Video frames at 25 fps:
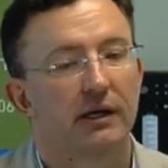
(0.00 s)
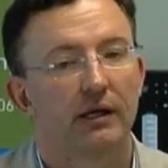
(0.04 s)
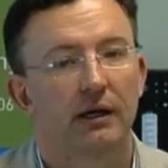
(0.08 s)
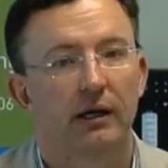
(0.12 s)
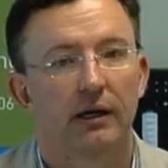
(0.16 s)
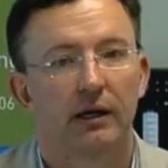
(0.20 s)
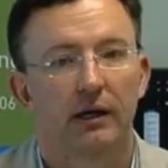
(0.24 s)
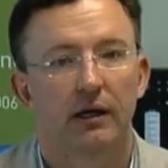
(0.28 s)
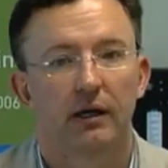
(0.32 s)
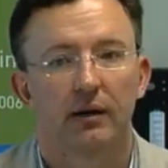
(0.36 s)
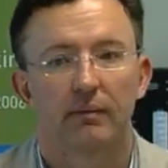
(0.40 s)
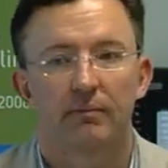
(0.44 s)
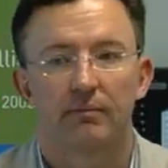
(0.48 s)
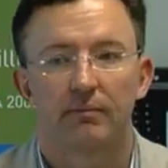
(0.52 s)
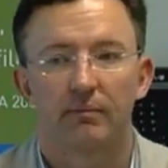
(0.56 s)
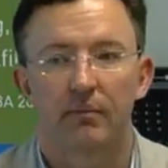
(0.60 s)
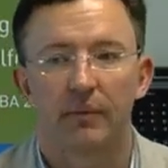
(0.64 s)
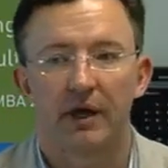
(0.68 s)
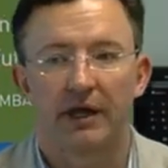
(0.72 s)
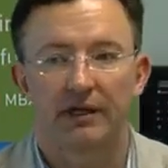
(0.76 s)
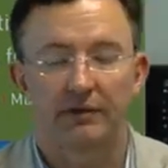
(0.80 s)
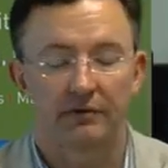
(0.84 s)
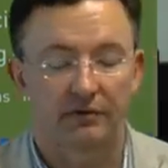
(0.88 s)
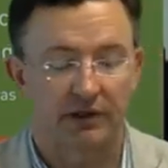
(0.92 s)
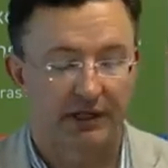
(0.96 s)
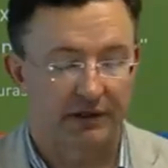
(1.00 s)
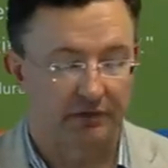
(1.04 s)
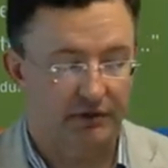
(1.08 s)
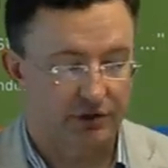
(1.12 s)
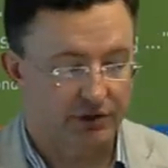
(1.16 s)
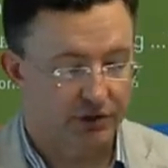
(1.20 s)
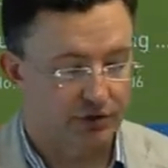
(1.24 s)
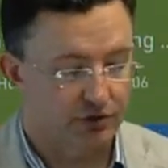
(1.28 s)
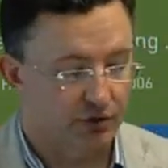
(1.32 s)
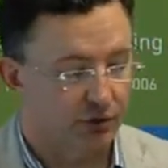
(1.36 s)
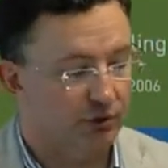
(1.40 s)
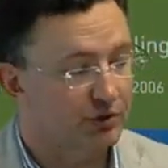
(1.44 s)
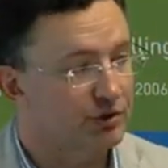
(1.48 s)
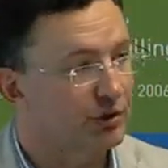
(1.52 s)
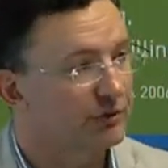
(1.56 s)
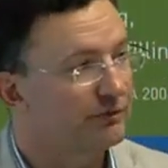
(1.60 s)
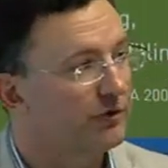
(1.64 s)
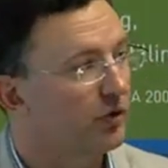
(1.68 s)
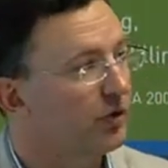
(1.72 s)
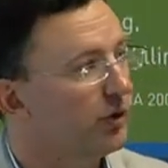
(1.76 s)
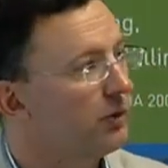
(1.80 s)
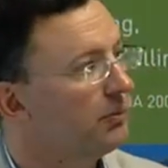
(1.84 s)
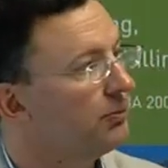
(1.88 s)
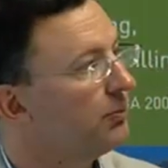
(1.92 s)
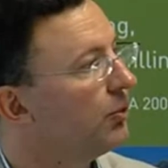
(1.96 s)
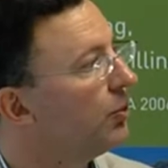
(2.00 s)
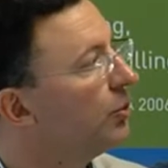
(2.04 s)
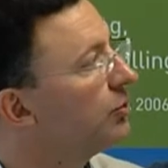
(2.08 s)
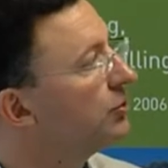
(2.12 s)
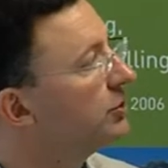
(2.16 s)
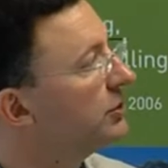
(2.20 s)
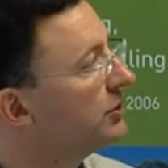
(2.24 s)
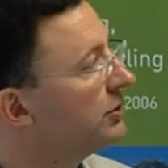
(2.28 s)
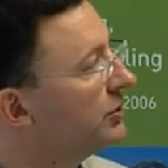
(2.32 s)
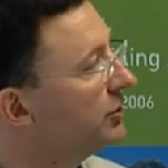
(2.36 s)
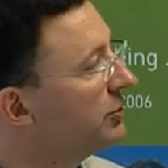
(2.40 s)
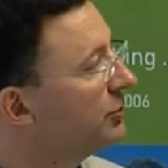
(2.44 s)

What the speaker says: And this is also very important